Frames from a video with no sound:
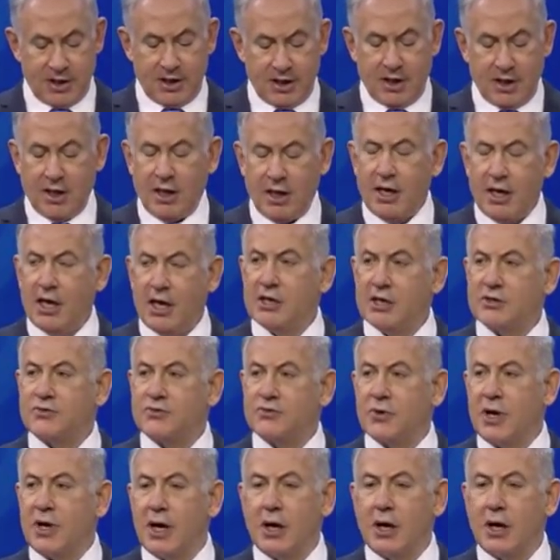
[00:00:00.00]

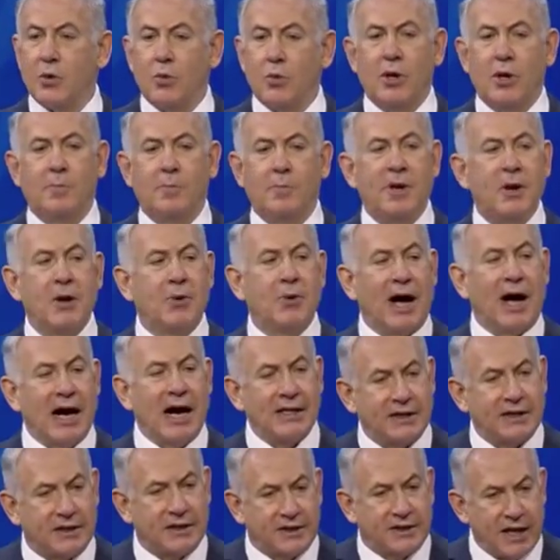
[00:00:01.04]
Israel will be
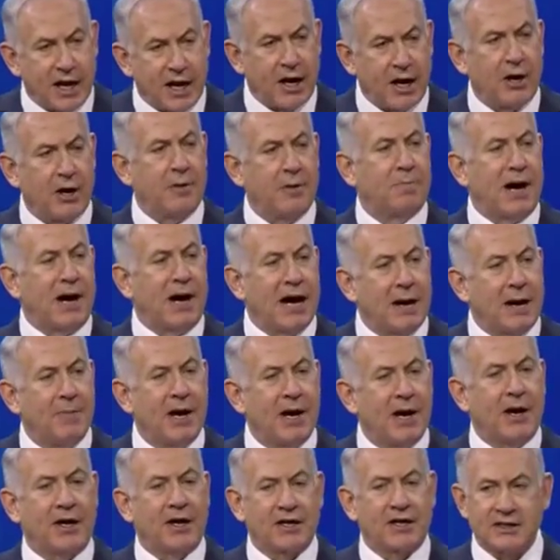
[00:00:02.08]
right there by
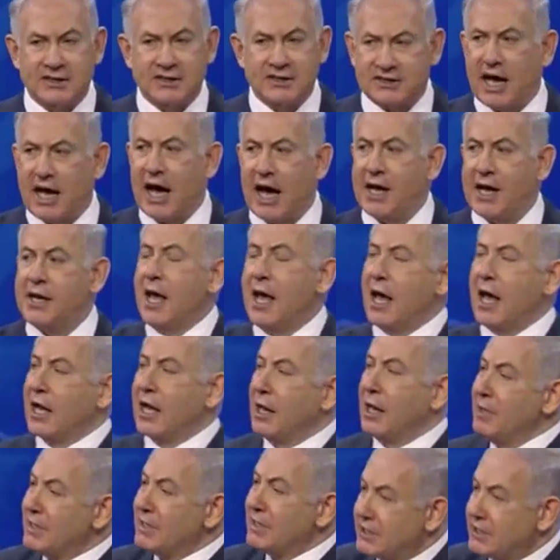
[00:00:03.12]
American side, and let
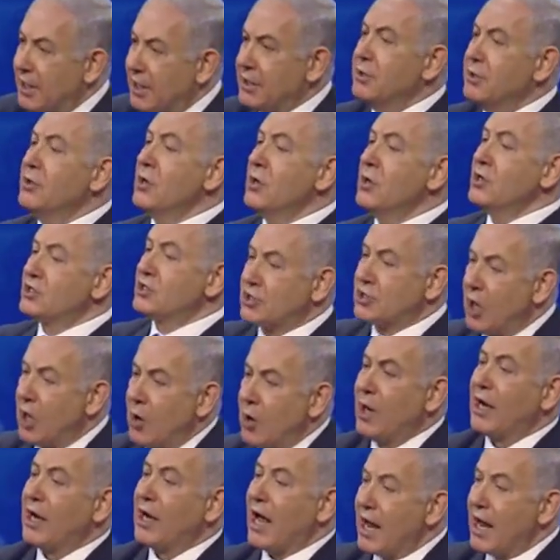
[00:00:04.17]
me tell you, so
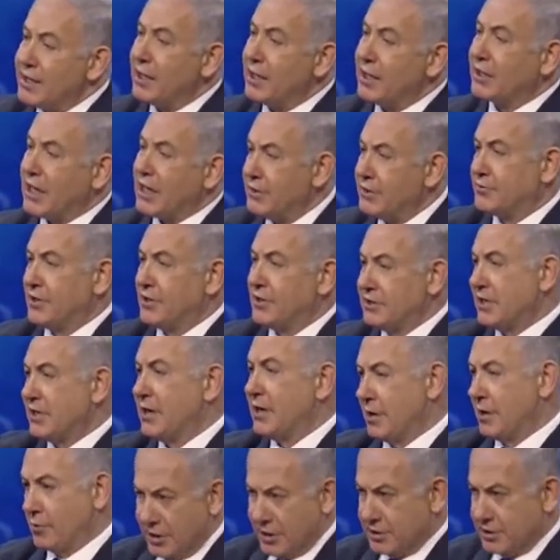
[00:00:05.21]
will other countries in the
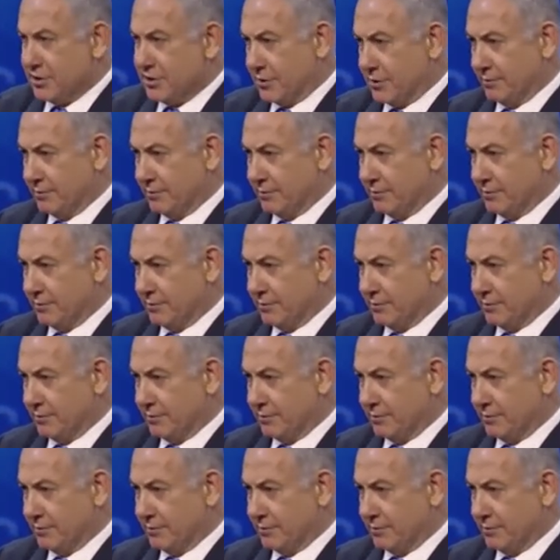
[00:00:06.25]
region.